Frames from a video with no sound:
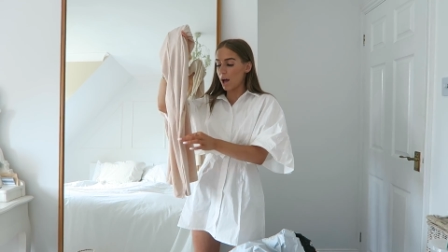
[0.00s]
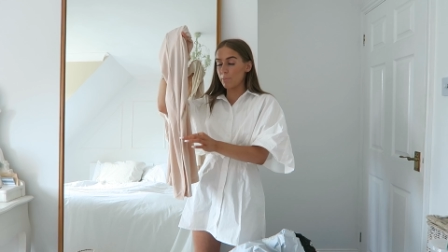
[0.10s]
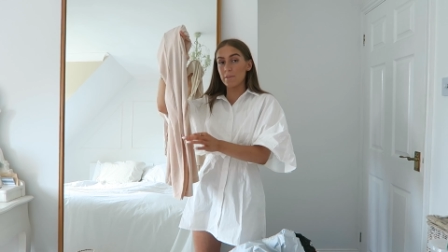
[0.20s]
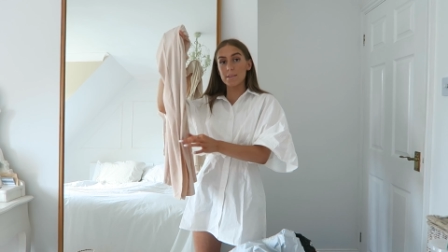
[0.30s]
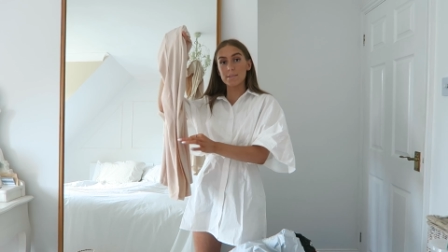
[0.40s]

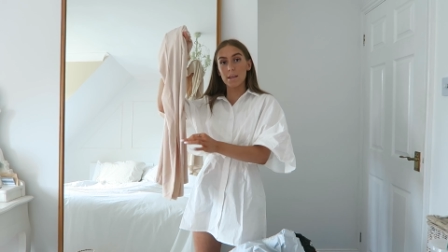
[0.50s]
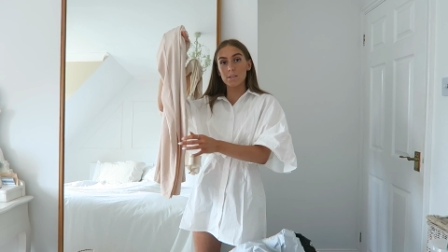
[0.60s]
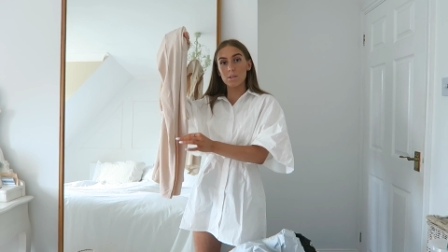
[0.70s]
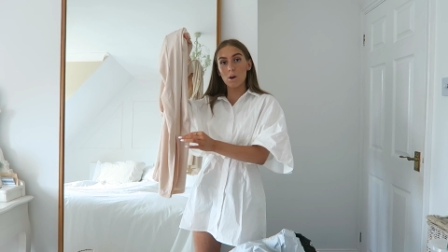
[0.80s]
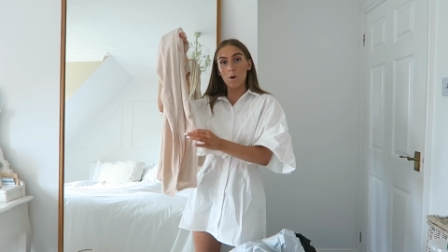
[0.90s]
in the
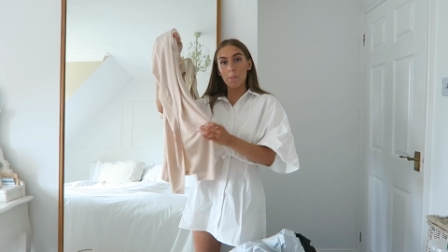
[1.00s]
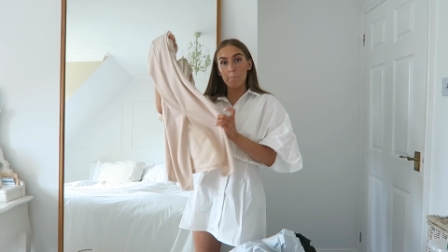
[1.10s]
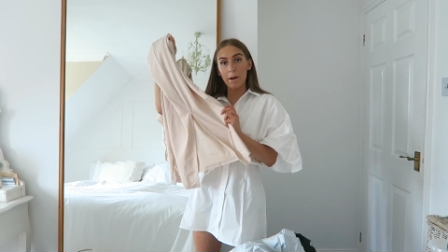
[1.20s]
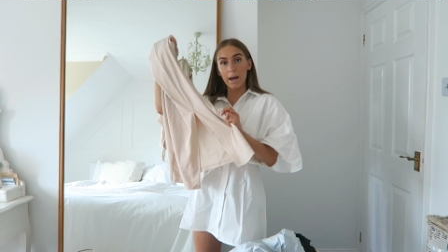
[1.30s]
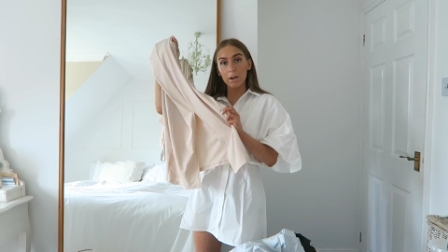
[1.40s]
centre on
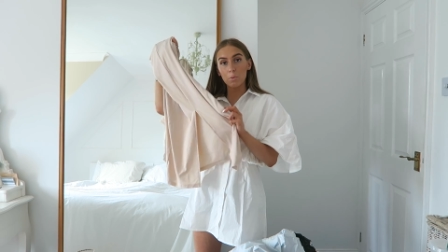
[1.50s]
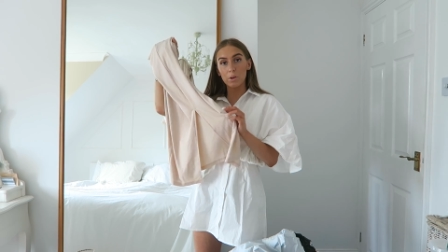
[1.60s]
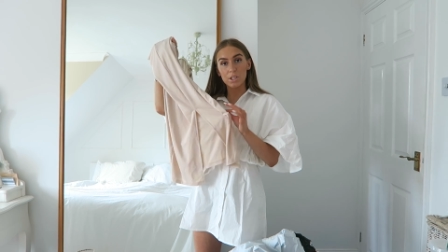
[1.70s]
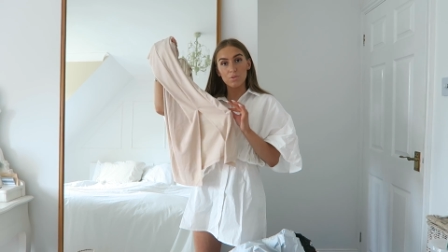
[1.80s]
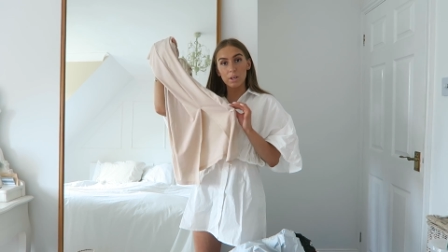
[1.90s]
the back,
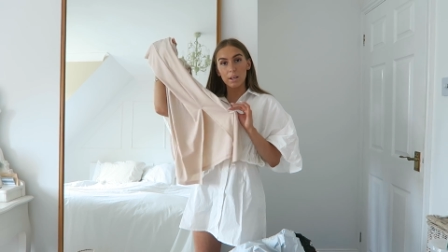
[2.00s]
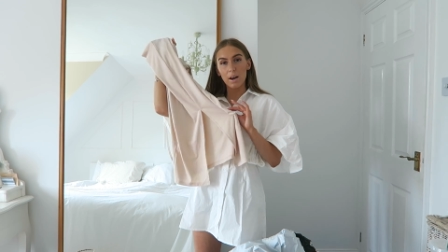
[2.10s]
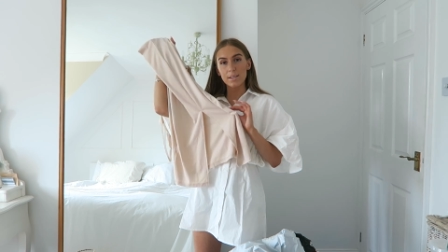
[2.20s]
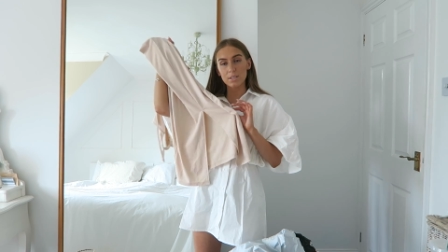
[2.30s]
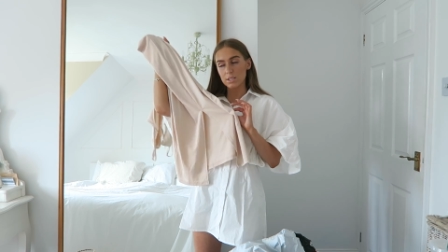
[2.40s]
which is really
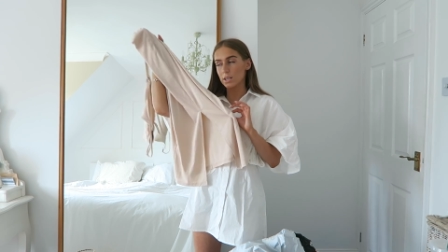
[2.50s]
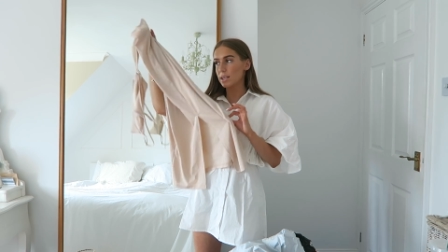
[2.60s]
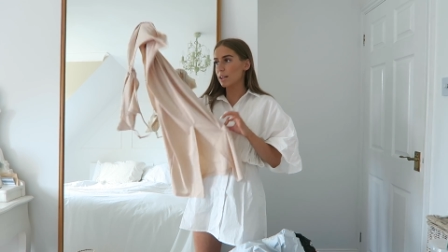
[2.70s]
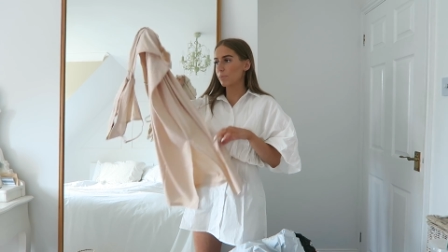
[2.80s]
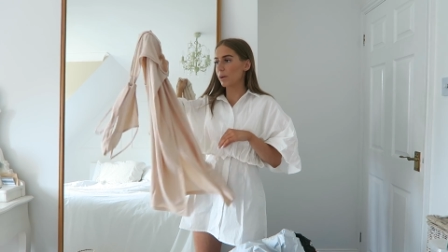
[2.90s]
nice, just a
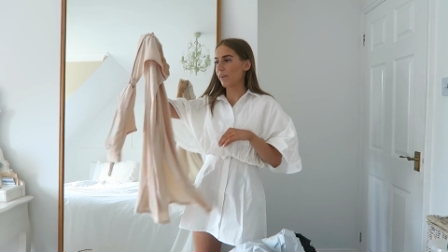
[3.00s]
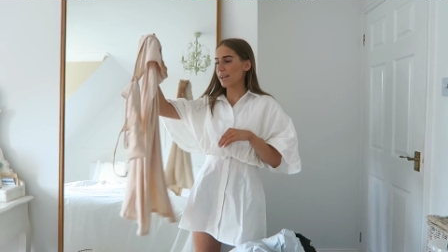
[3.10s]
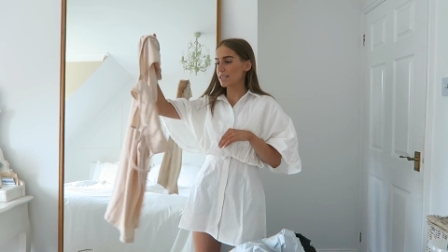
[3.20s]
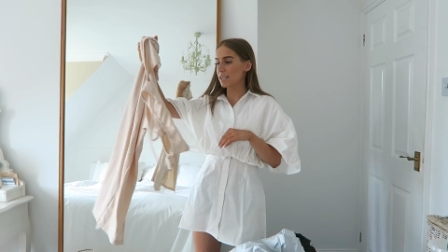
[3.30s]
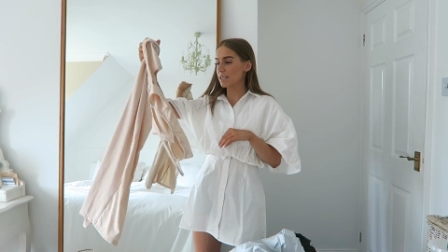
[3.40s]
nice little bit of
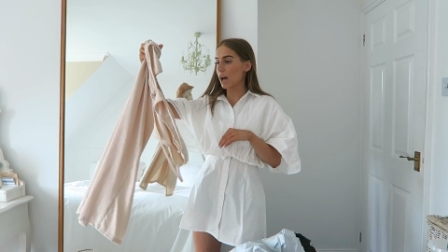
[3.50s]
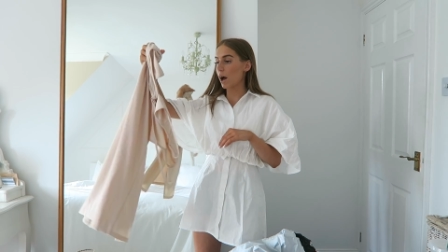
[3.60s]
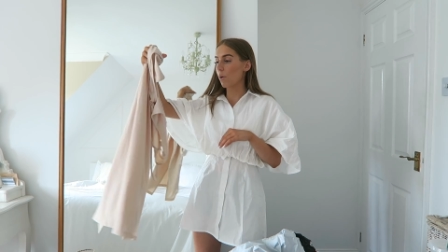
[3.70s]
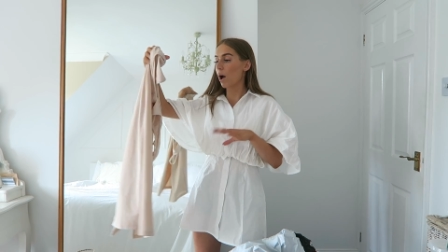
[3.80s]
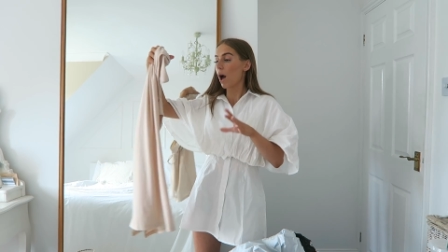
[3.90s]
added
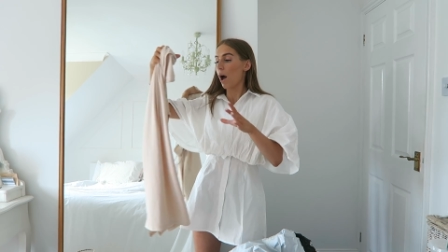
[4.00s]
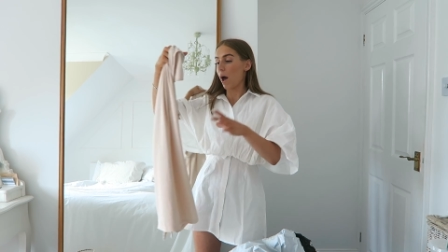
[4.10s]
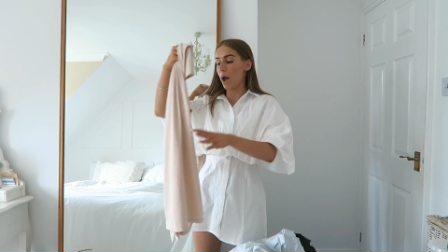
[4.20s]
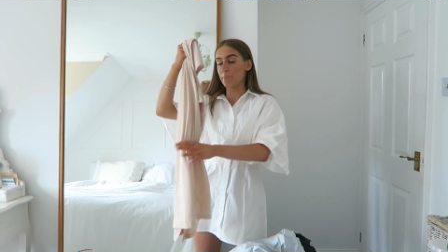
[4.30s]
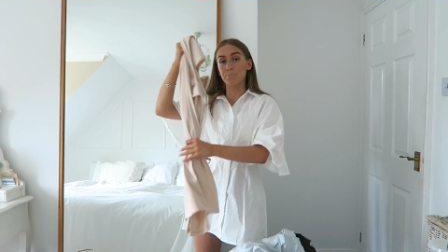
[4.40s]
detail.
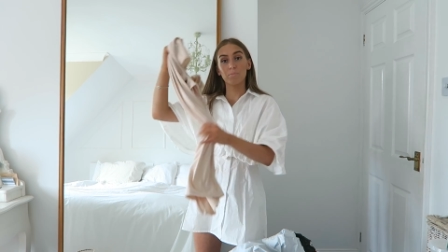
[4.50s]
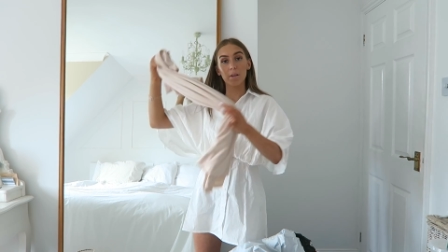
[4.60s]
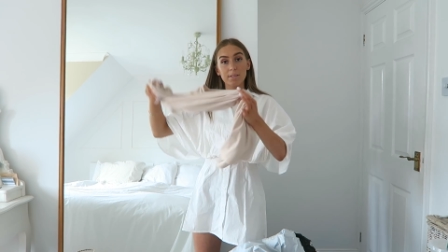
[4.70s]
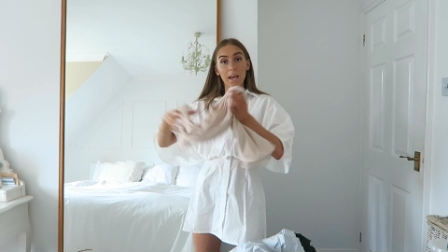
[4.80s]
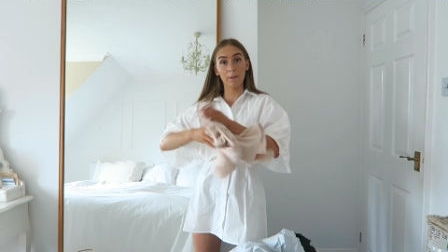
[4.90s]
So
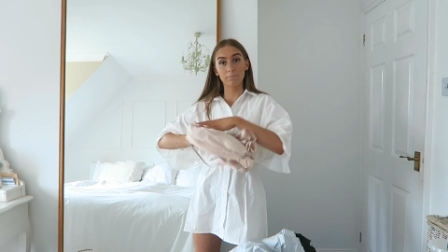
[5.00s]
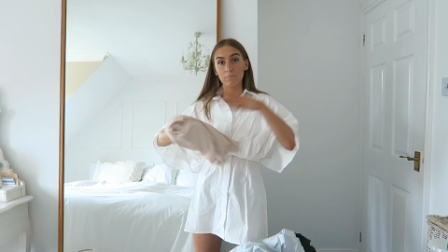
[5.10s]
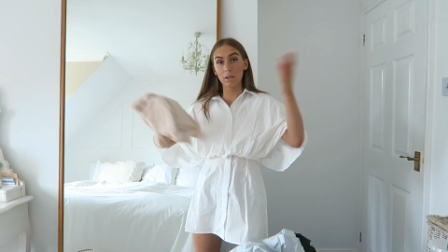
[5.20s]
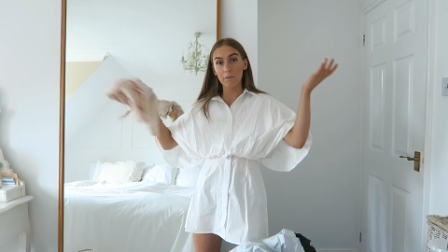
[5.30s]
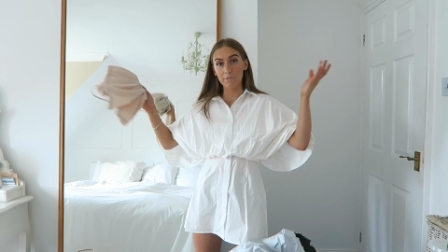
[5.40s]
yeah,
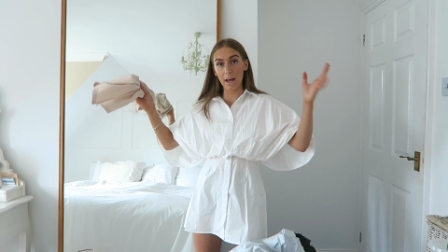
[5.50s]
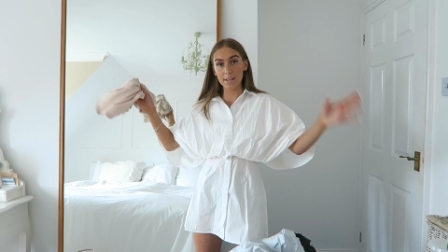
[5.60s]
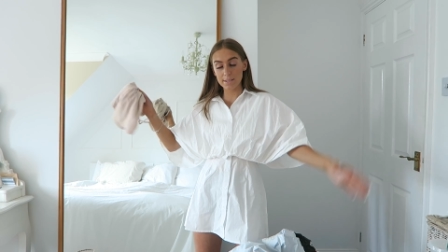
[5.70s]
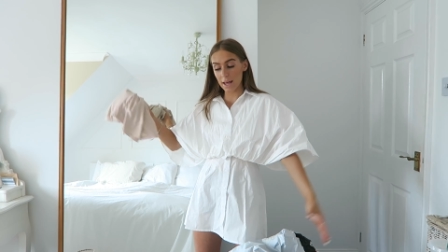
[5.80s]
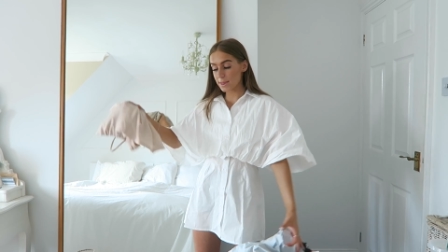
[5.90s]
love that.